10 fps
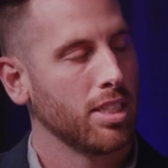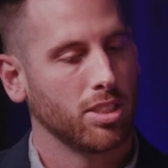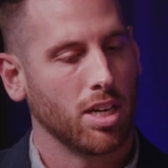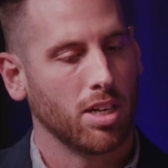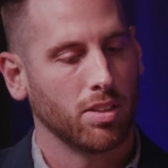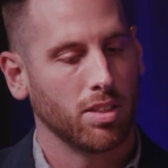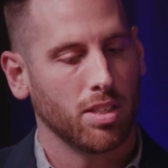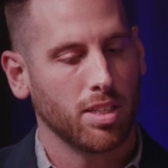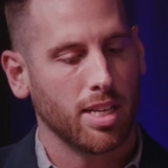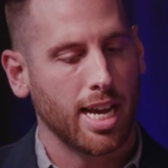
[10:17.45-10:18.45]
So
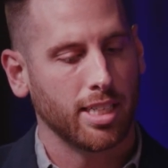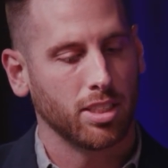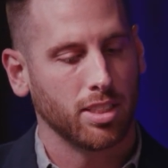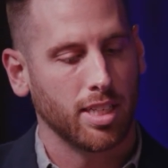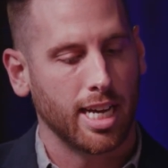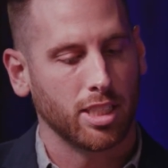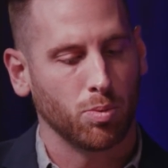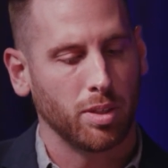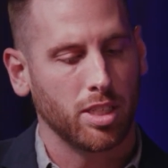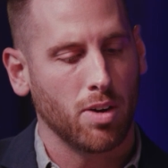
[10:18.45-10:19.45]
as
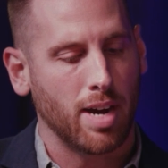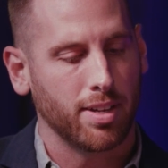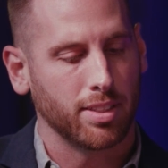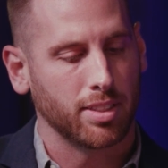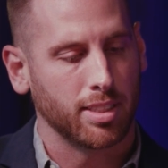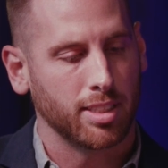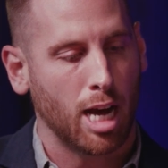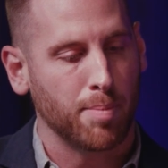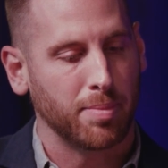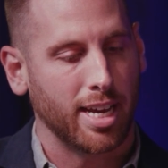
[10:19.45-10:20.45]
we go out, there's a
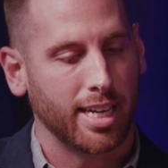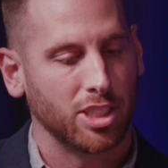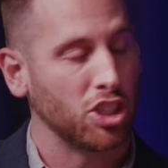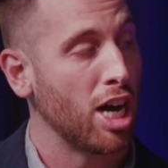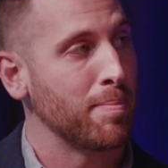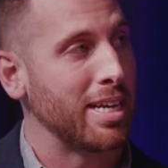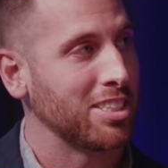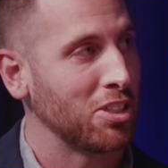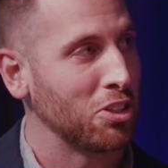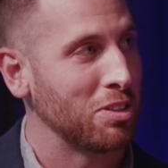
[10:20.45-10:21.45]
stoplight, and John
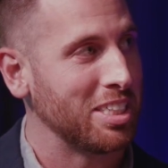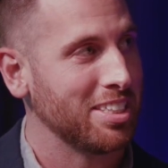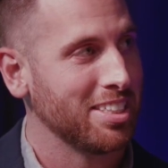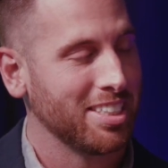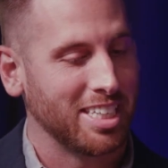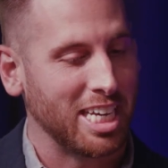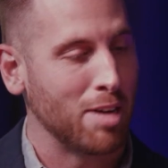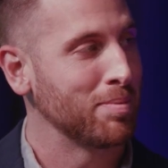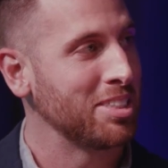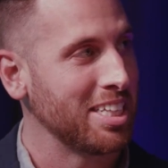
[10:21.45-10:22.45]
makes it through it, and
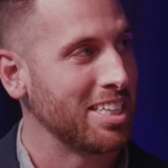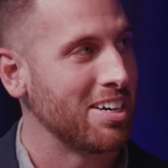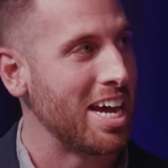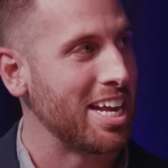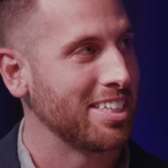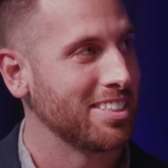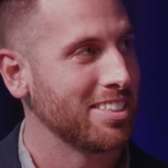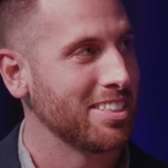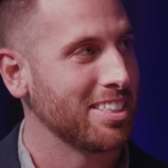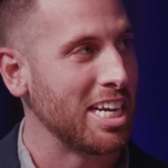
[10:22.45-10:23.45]
I'm sitting there at it.
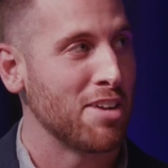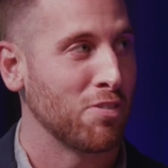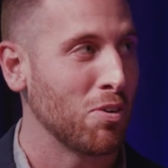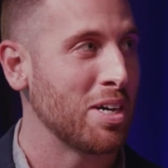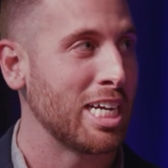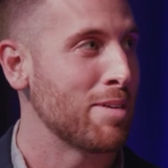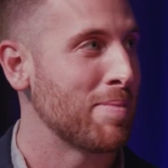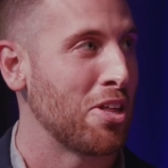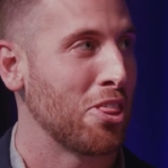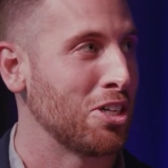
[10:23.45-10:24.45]
And at 4 a.m.
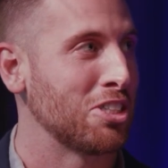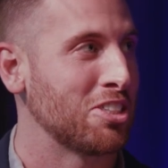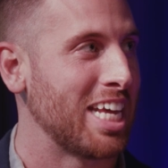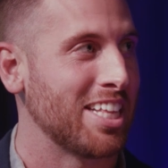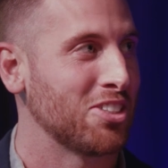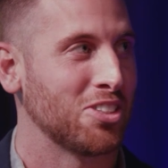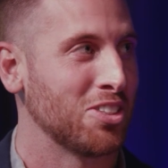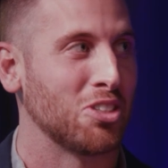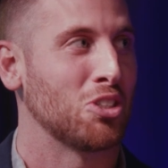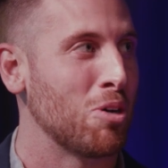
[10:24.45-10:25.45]
on a Thursday,
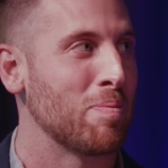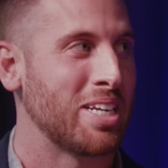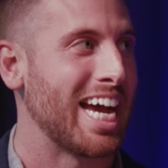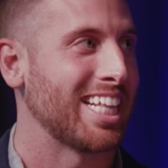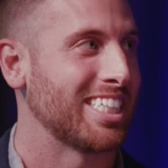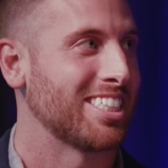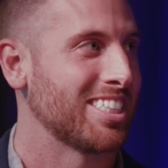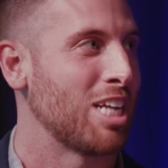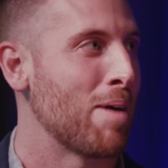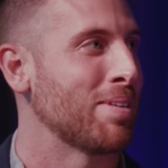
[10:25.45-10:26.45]
there's nobody at this
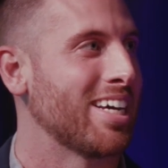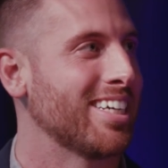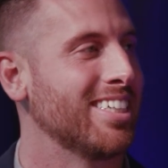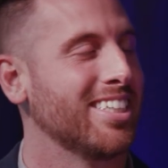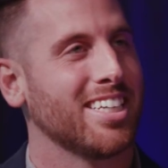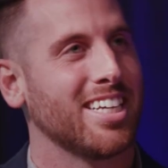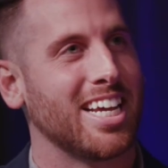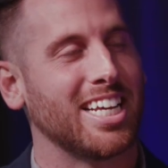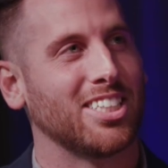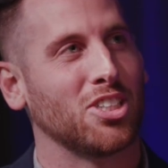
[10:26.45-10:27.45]
stoplight.
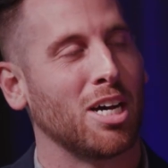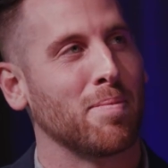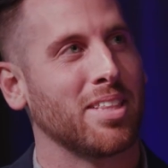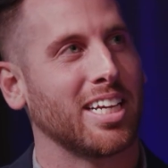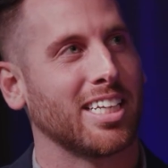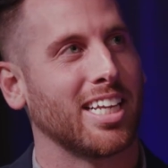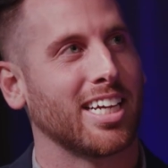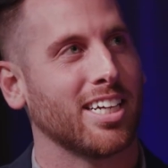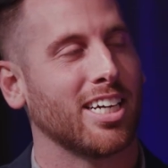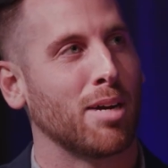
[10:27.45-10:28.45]
And so I'm thinking
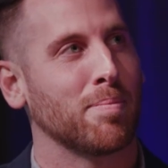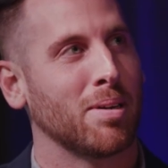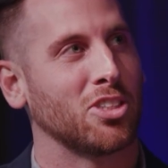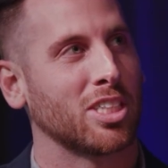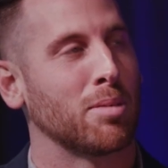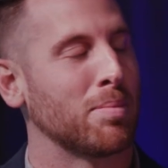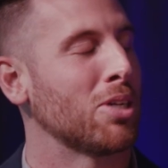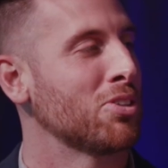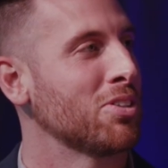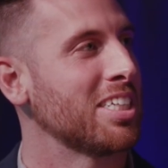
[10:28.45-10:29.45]
like, all right, I'm probably just going to
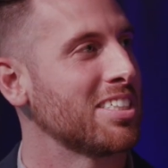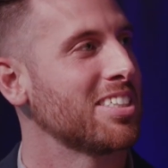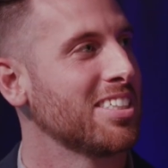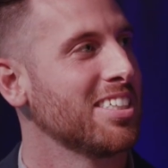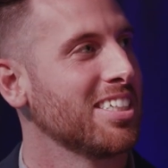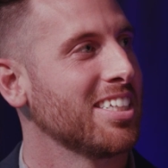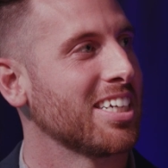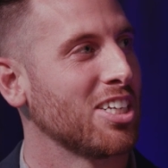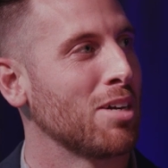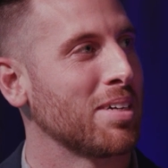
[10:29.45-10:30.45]
blow through this.
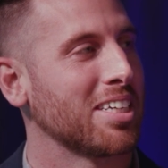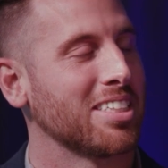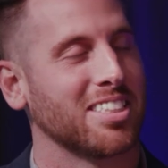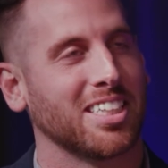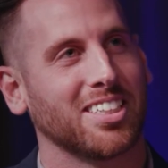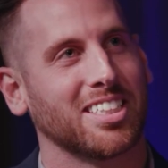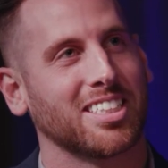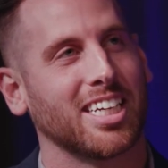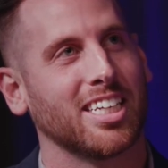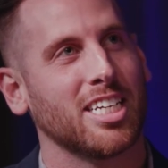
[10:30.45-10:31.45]
Like, I'm not going to sit here at this
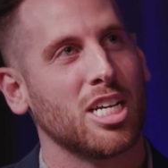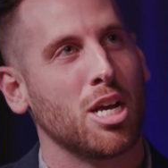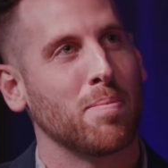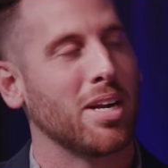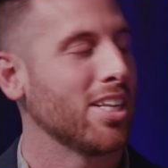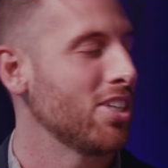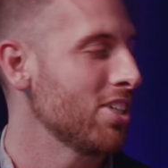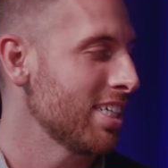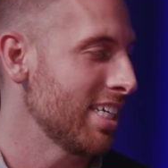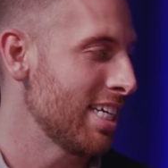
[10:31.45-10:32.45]
light. But I
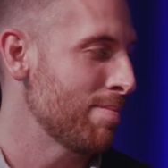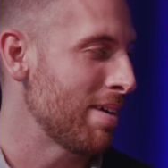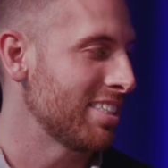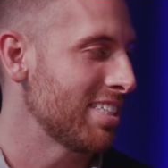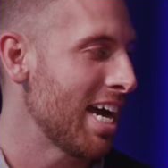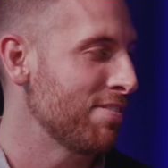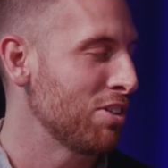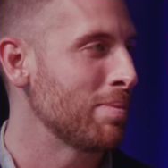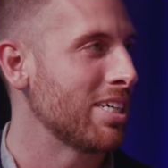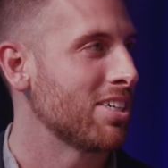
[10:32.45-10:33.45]
look in my side
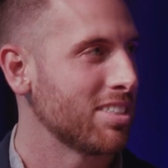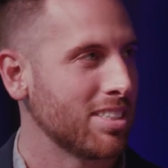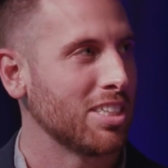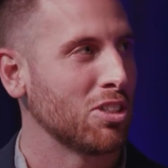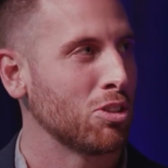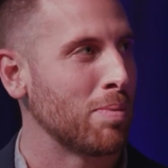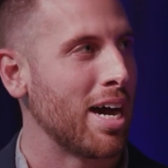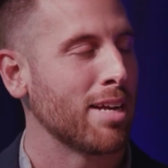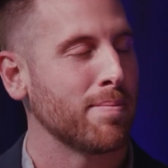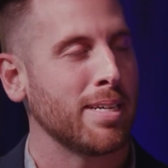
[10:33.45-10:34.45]
view mirror to see who's
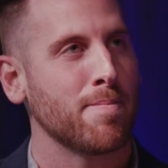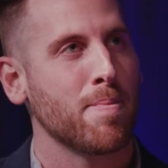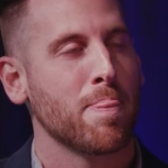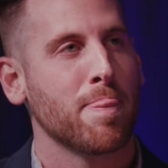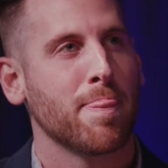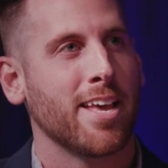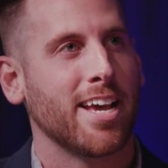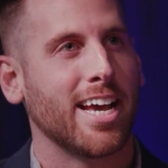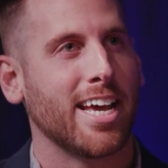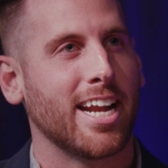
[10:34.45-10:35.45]
behind me,
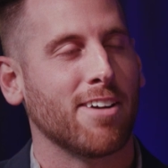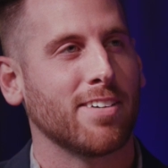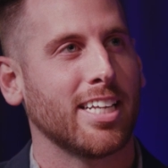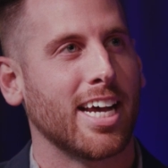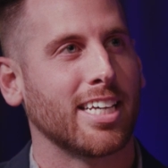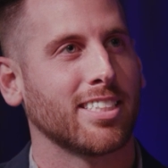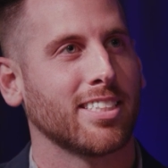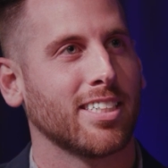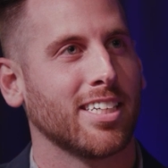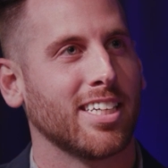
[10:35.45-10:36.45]
and I
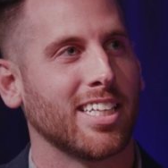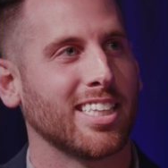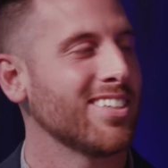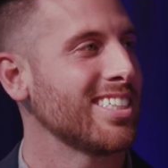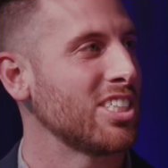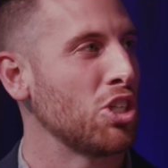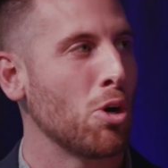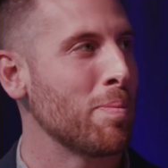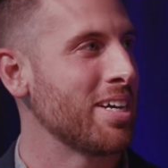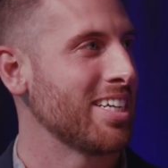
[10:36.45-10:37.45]
realize there's
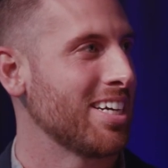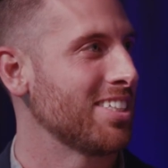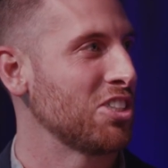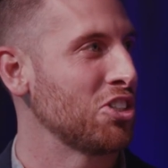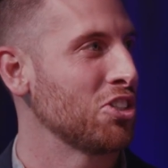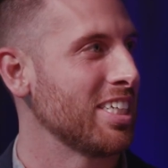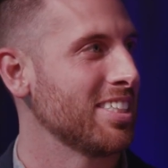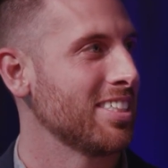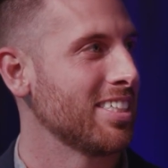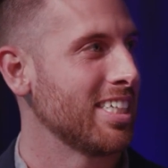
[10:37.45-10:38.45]
nobody on the street.
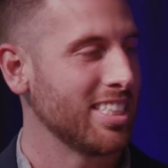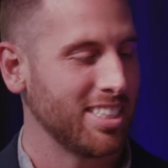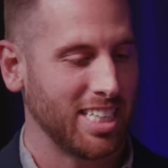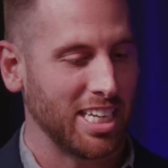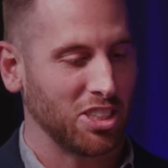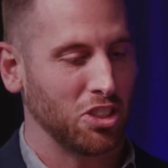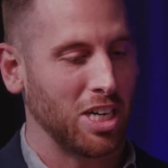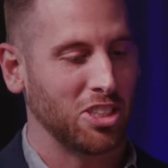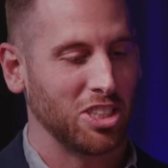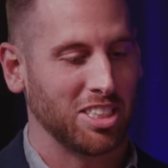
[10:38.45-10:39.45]
And this thing
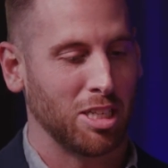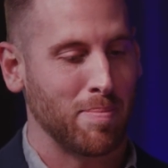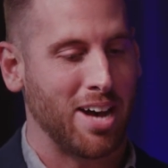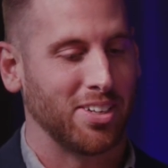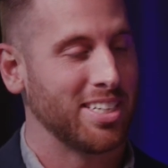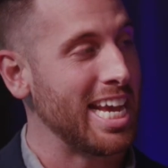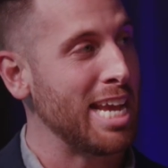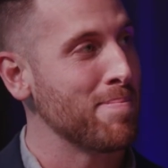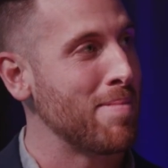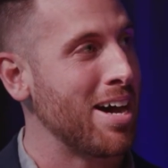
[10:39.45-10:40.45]
stretches about
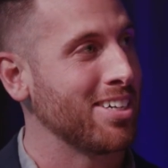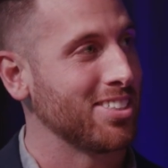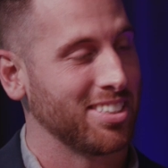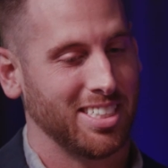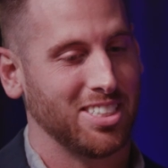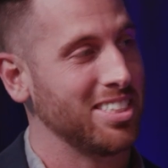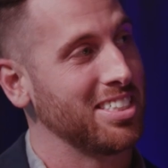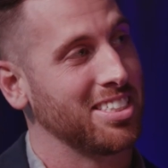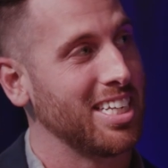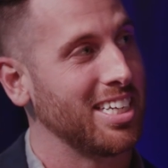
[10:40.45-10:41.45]
8 miles into
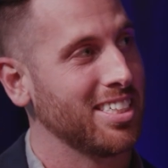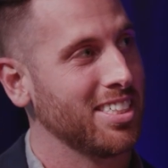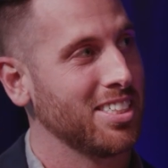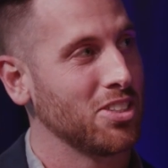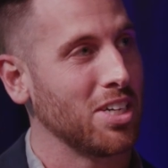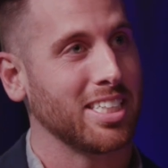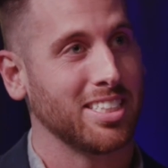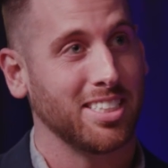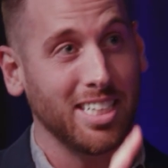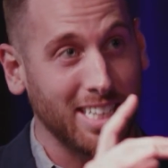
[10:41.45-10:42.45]
the city. So I can
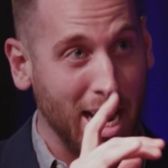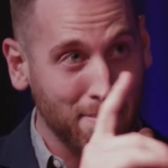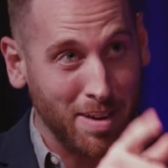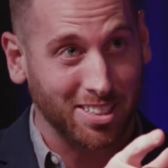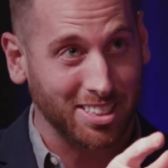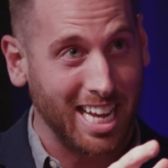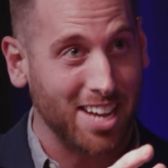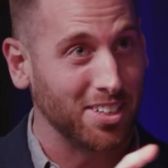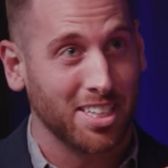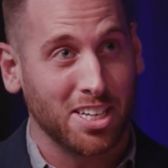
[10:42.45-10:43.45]
see 8 miles
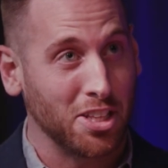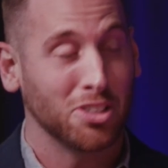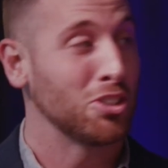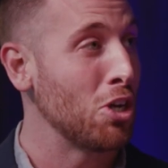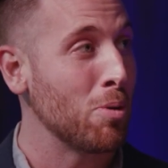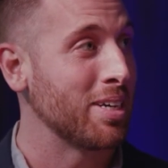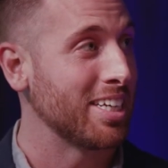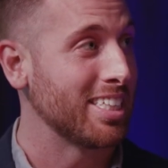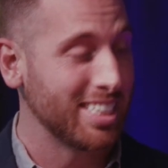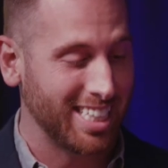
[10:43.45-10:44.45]
down, there's nobody.
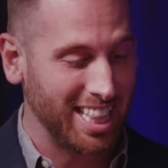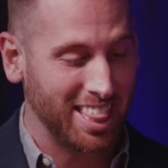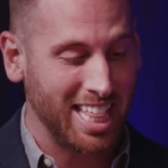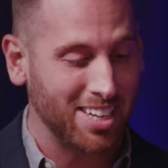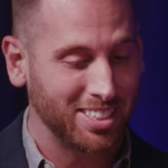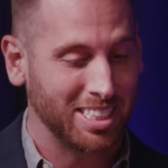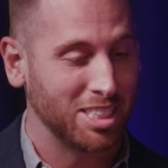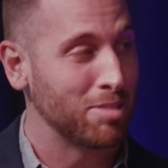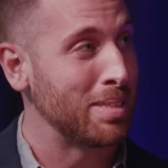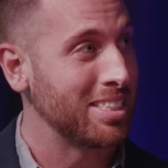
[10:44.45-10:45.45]
And
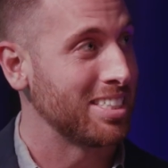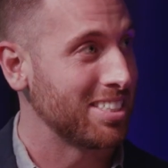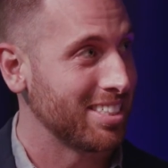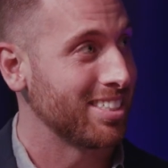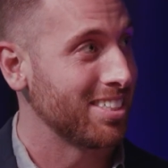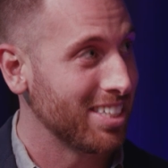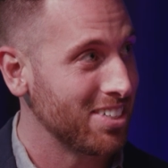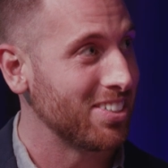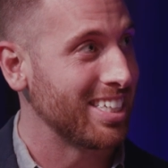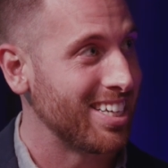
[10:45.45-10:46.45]
thousands of business
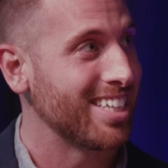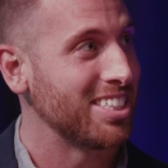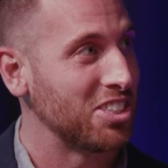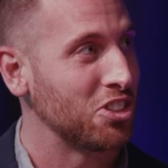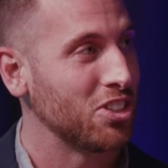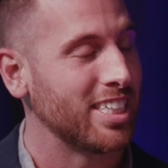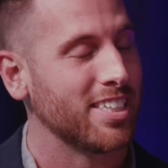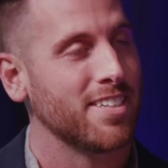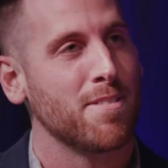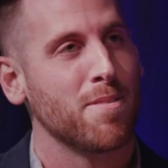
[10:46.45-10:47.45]
literally line this street.